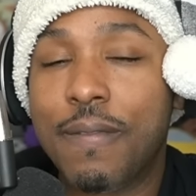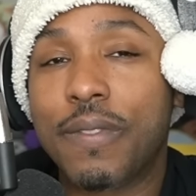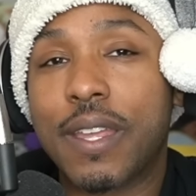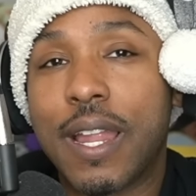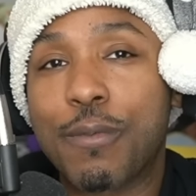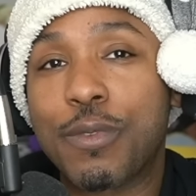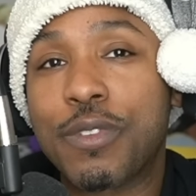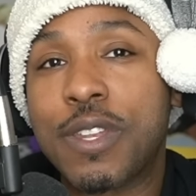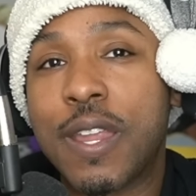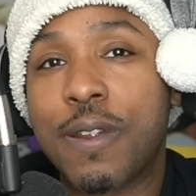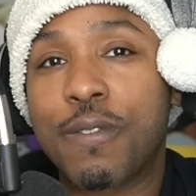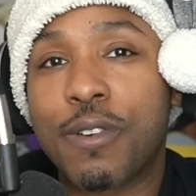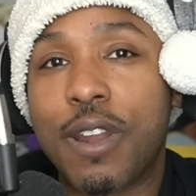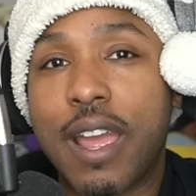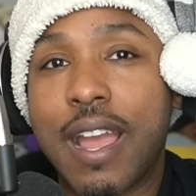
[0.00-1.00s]
that I will
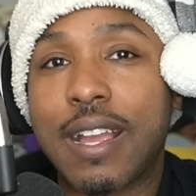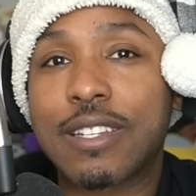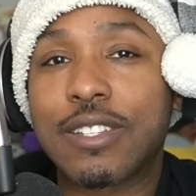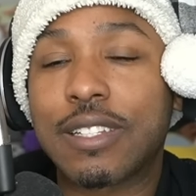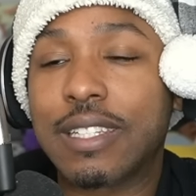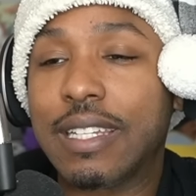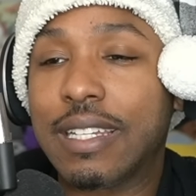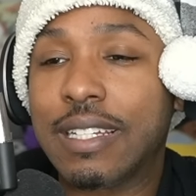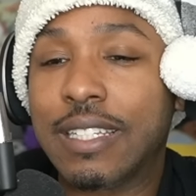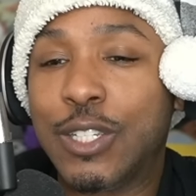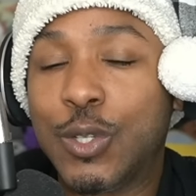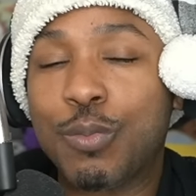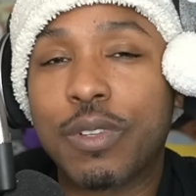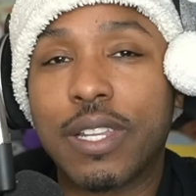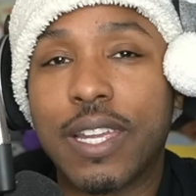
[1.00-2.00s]
never actually
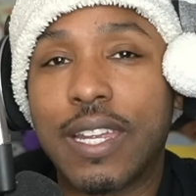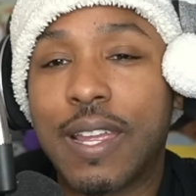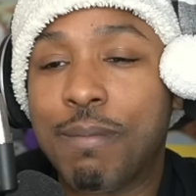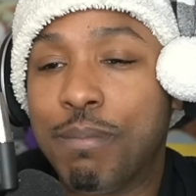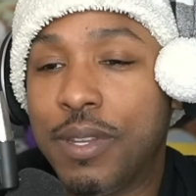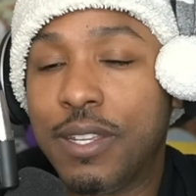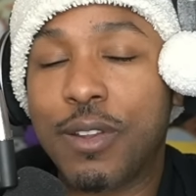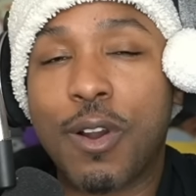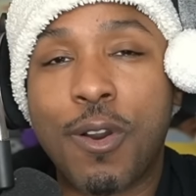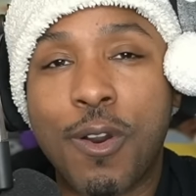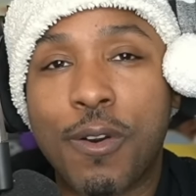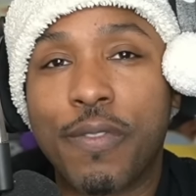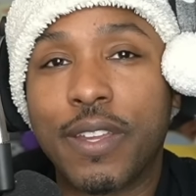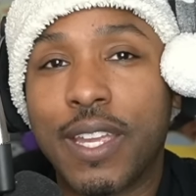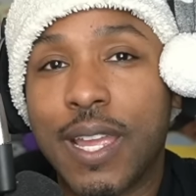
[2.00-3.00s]
accumulate and beat
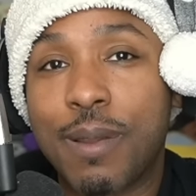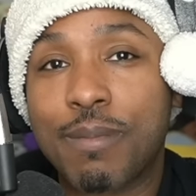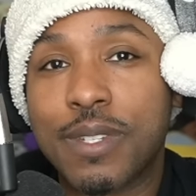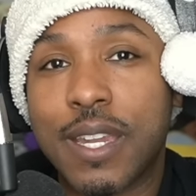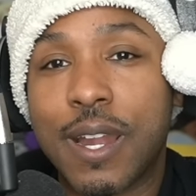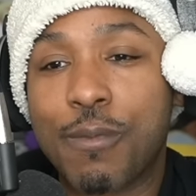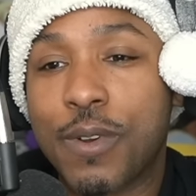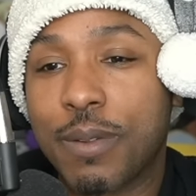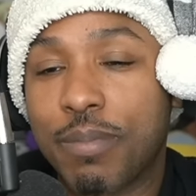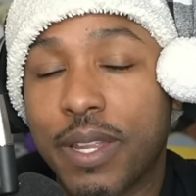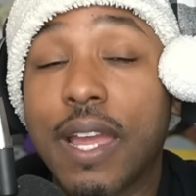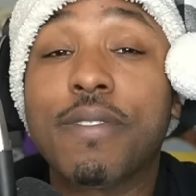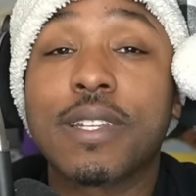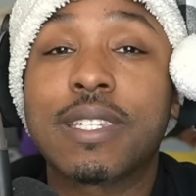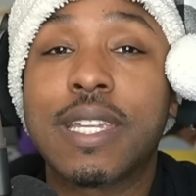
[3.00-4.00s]
all the games that I want to
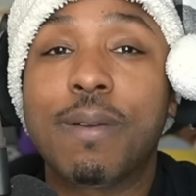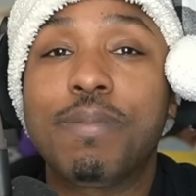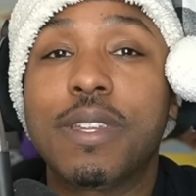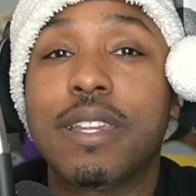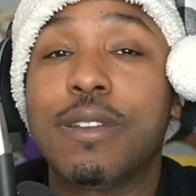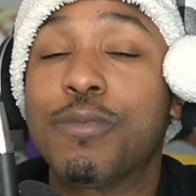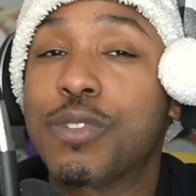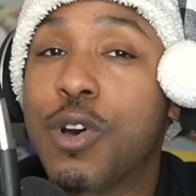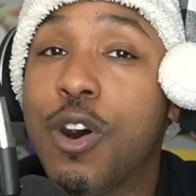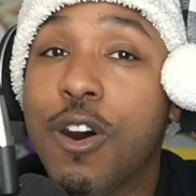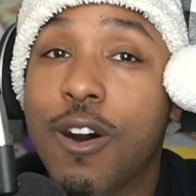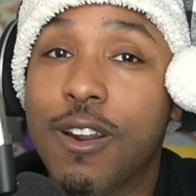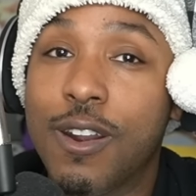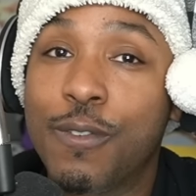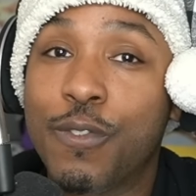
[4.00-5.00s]
play. I've accepted it. It was
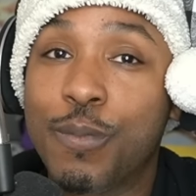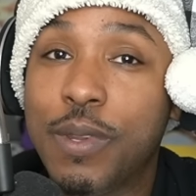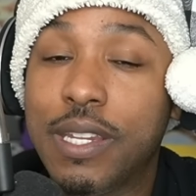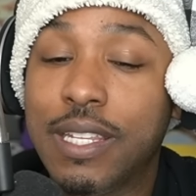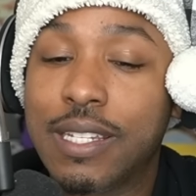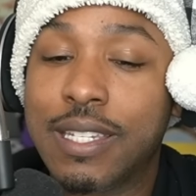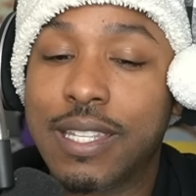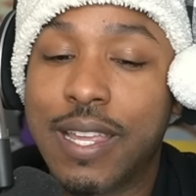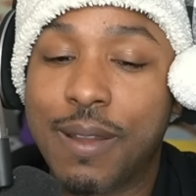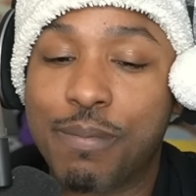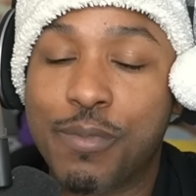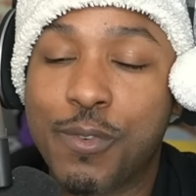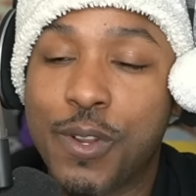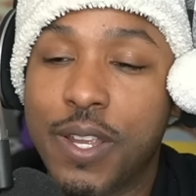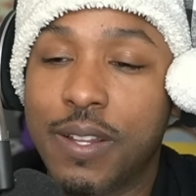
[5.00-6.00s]
hard for me to get to
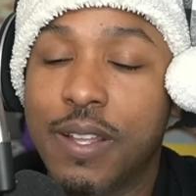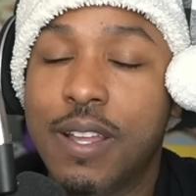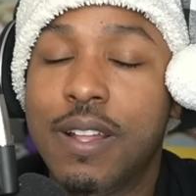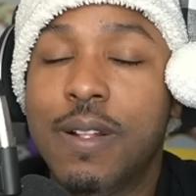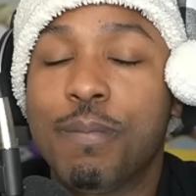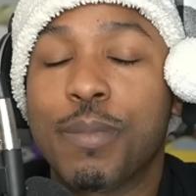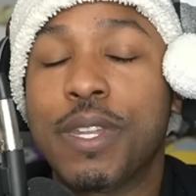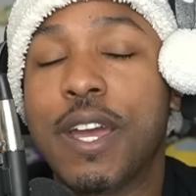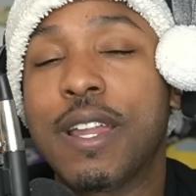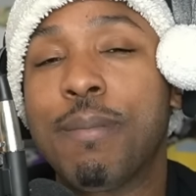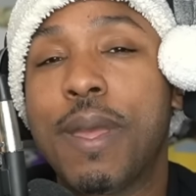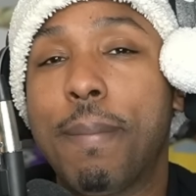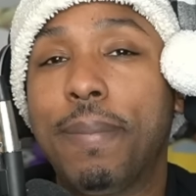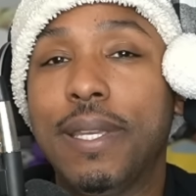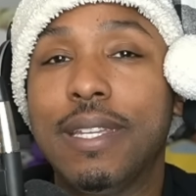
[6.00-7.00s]
that point, but now
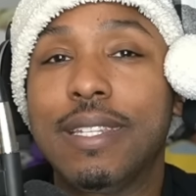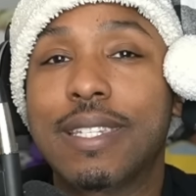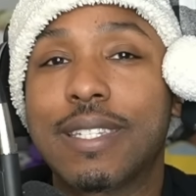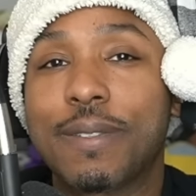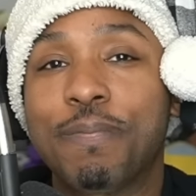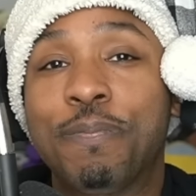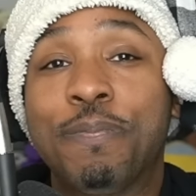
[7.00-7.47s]
I'm at peace.